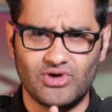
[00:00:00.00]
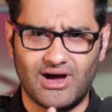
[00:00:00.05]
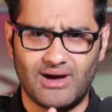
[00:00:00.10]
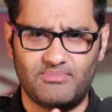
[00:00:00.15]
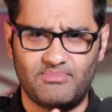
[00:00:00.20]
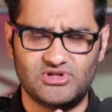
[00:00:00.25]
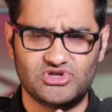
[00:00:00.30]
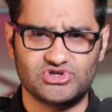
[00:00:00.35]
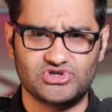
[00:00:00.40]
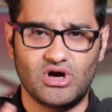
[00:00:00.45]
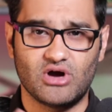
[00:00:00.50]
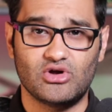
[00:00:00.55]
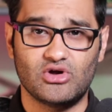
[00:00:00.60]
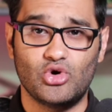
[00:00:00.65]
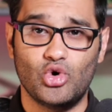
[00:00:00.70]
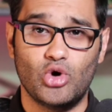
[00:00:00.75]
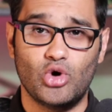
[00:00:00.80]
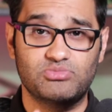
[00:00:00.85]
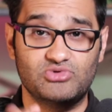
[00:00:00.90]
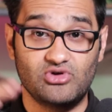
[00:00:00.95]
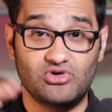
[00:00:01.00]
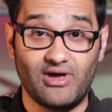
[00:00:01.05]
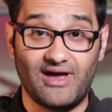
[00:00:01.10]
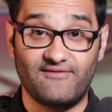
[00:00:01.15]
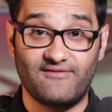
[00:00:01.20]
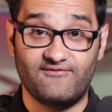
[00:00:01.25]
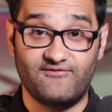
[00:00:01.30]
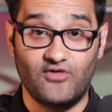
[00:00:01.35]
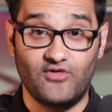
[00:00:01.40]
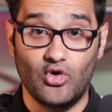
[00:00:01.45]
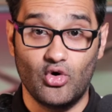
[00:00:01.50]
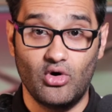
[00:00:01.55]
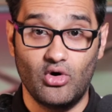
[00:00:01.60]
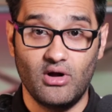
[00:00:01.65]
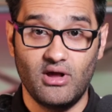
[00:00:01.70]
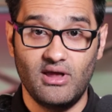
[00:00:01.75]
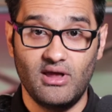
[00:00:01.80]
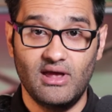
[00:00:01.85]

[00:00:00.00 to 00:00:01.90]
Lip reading: aperture, I could go up to f4.